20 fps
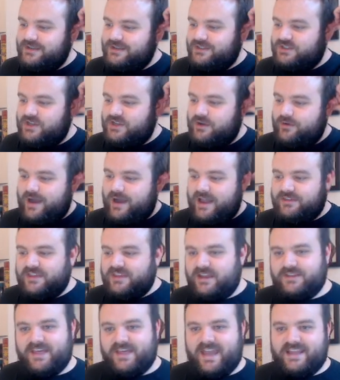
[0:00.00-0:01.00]
So I
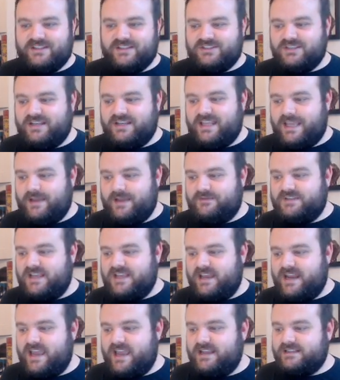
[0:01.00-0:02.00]
think that instantly gives it
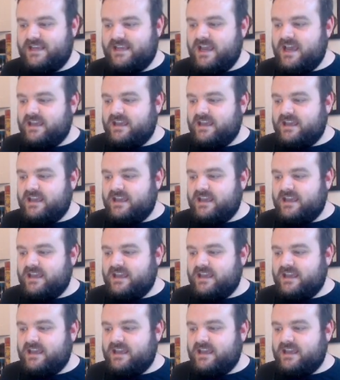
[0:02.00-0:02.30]
an 8.